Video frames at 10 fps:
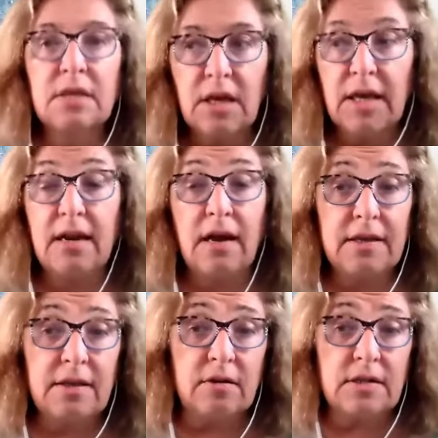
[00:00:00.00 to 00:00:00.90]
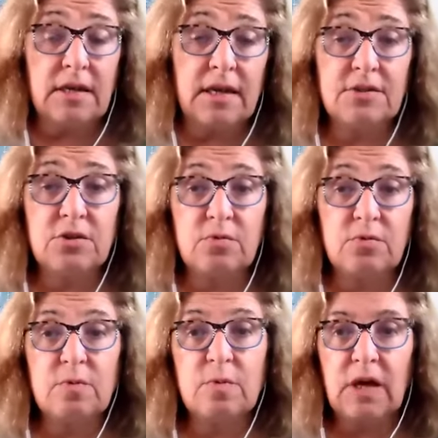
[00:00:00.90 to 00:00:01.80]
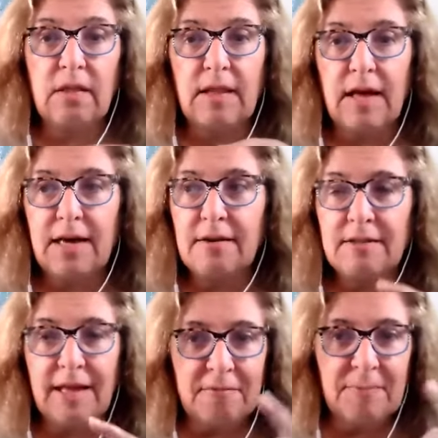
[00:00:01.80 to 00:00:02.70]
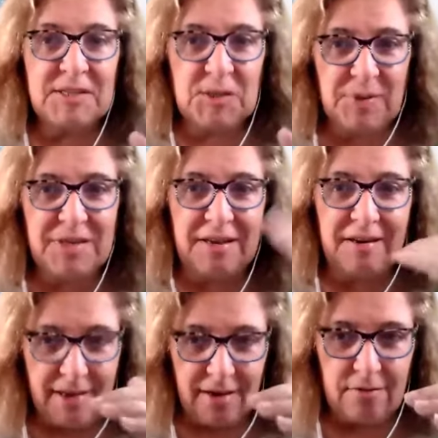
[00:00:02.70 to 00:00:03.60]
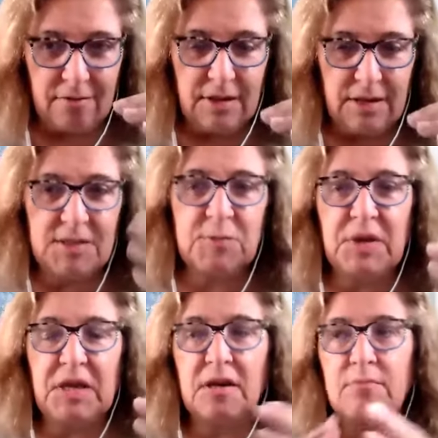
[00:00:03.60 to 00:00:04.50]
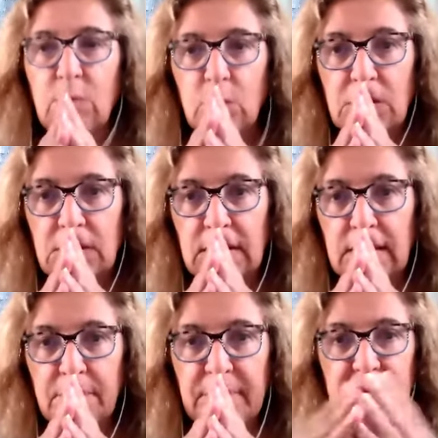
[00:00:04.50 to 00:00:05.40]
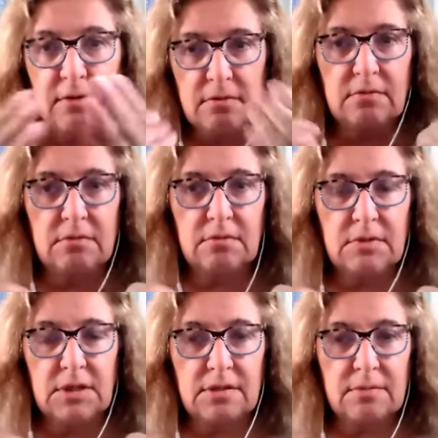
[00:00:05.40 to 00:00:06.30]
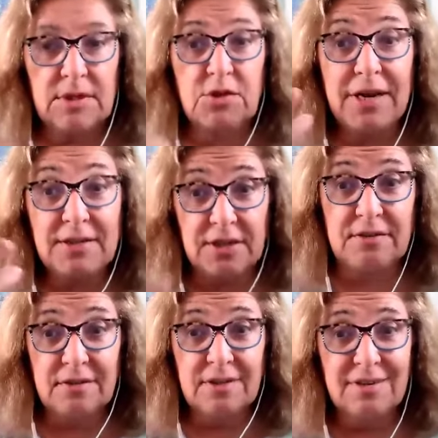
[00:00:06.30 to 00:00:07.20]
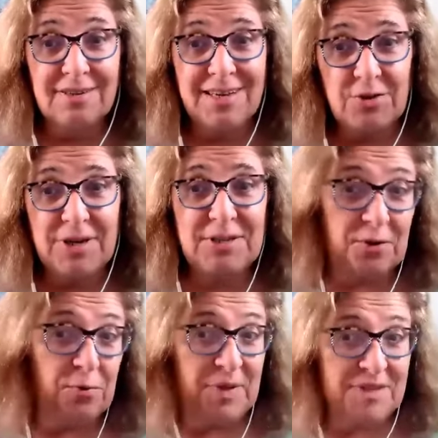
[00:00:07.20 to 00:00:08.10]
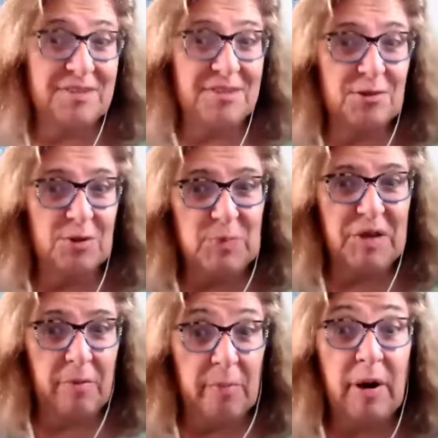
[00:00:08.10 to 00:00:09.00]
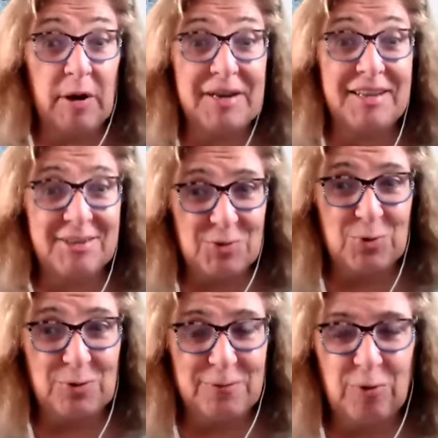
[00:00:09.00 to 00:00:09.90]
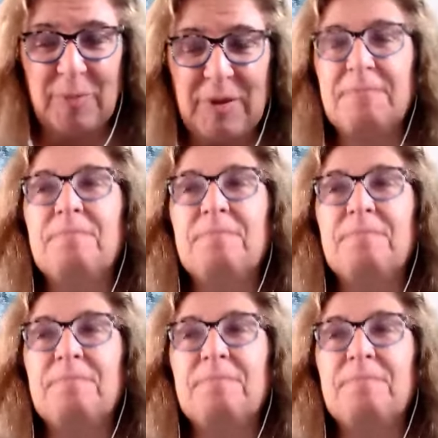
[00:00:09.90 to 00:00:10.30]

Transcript: And, I do a lot of my speaking now has become more about attracting new business. So it's become a marketing tool for me.